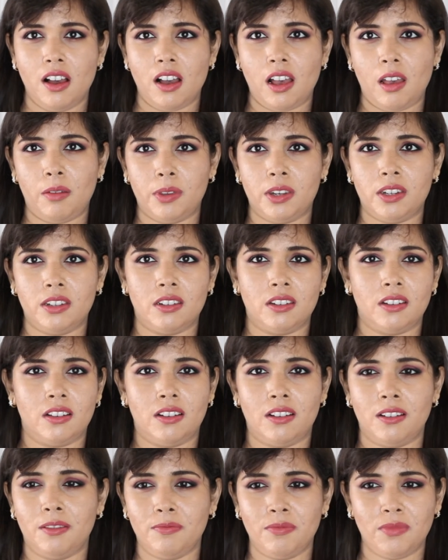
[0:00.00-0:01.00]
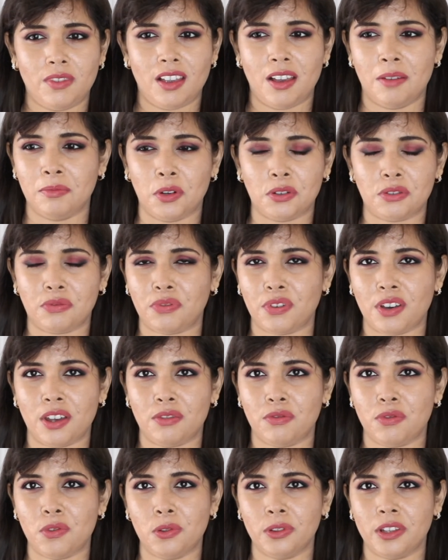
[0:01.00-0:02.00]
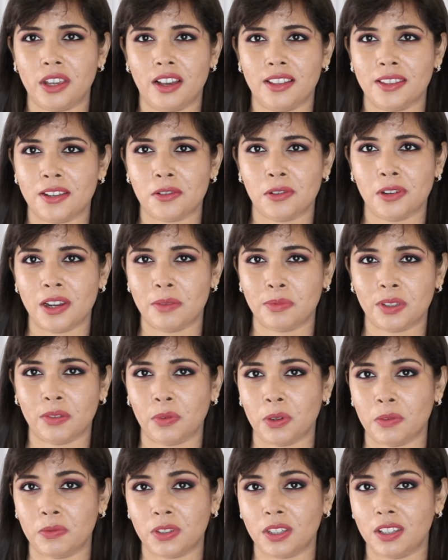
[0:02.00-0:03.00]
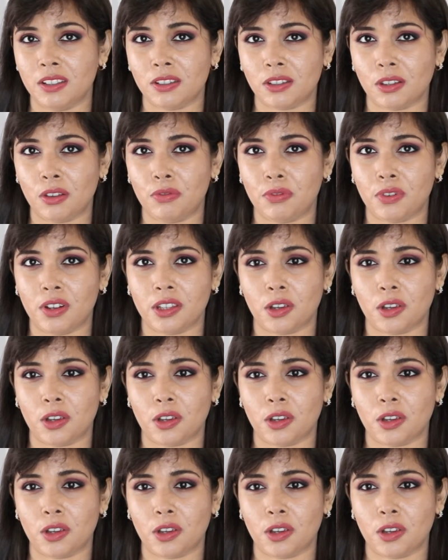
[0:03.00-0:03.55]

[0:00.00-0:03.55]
I mean, uh, I'm not a fan of all the other collabs that we've seen so far.